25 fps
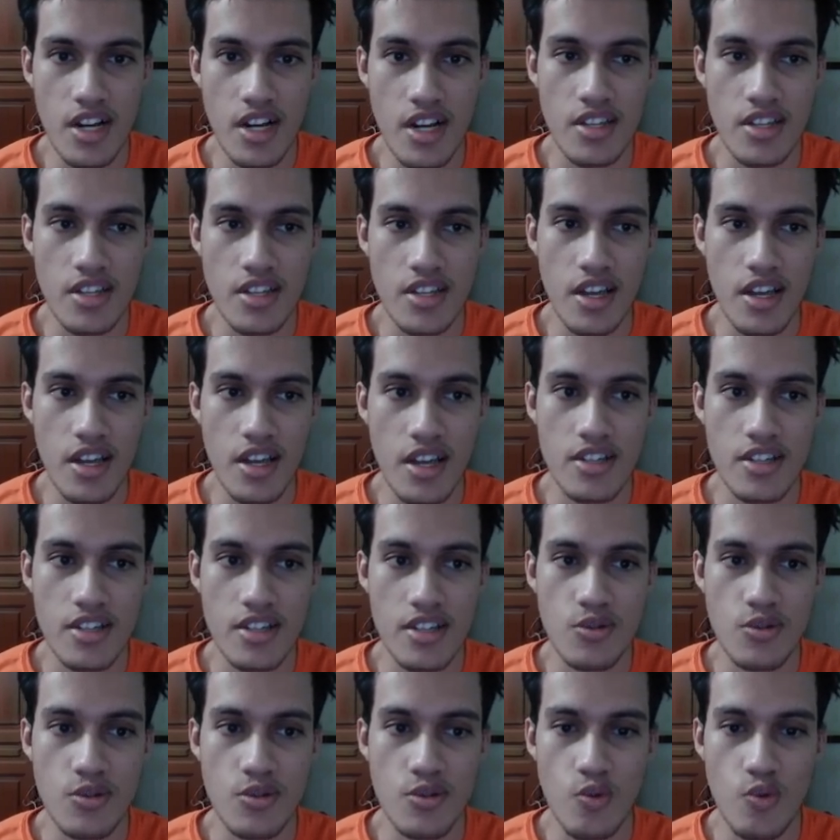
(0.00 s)
as
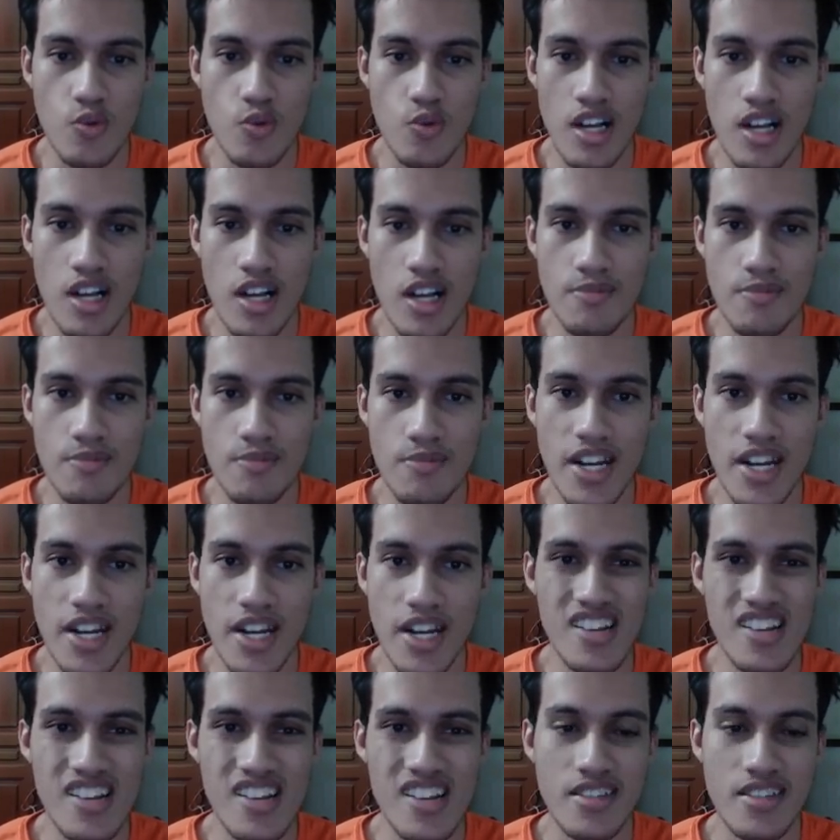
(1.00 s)
well, but at
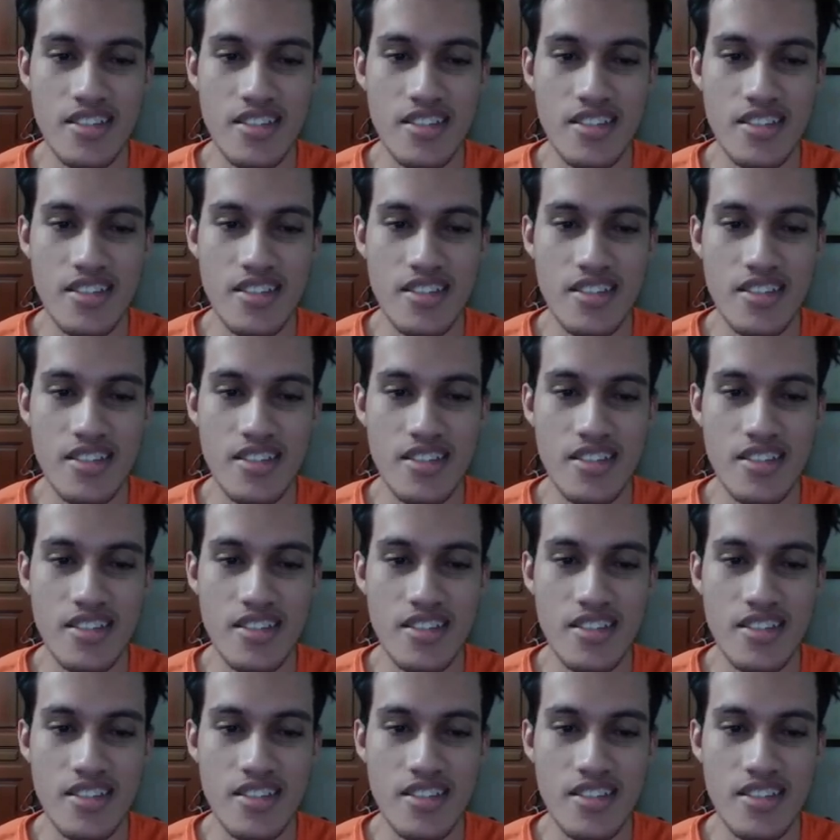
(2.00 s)
least it